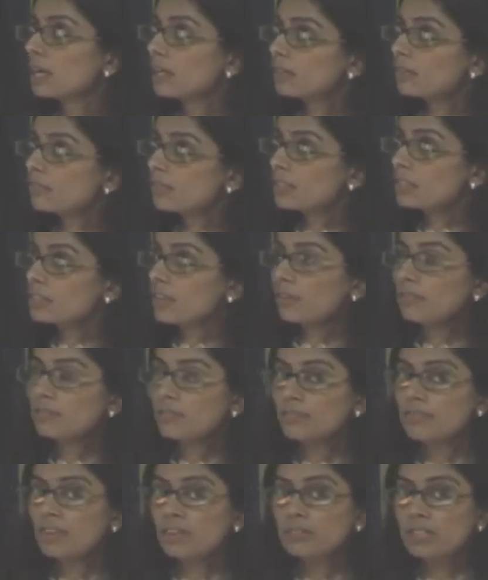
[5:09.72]
The Free
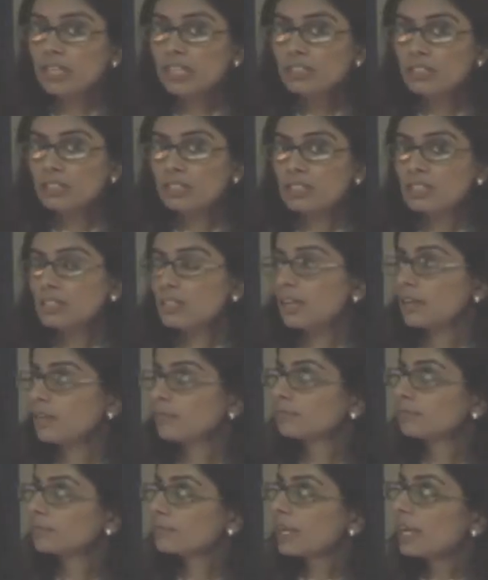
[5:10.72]
Software Foundation is there.
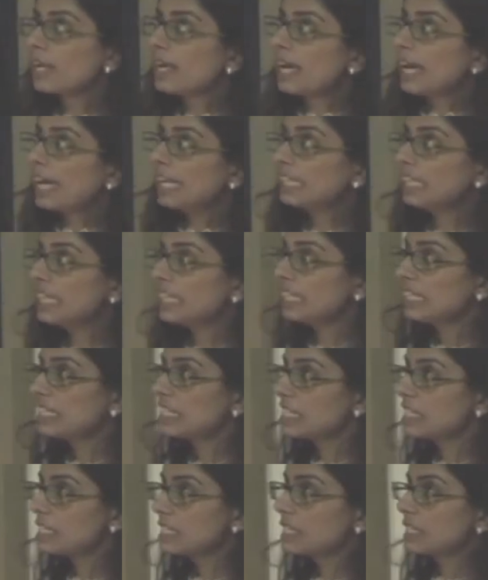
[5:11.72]
And then there
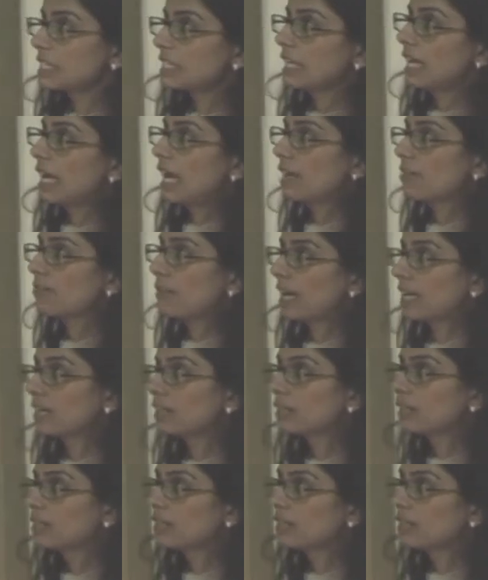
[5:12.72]
is IMAC,